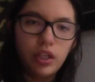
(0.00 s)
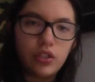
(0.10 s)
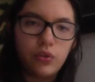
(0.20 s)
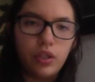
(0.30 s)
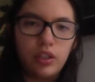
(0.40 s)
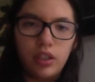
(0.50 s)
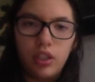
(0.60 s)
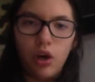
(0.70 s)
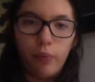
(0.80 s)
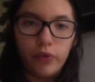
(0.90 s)
is doing
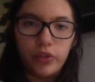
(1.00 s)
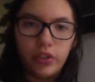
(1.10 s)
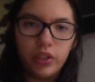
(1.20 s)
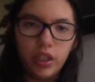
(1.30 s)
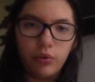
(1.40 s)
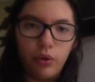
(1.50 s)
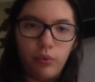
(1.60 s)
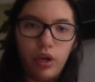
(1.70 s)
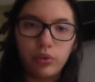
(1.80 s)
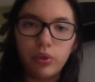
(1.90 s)
the opposite thing. When
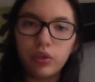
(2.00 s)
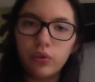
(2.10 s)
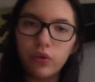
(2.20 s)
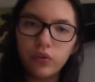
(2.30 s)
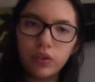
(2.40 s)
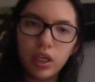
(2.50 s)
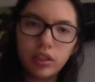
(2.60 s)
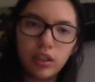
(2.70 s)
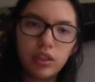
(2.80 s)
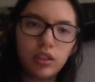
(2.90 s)
we are trying to
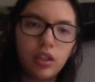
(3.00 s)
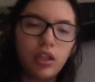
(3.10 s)
contract it,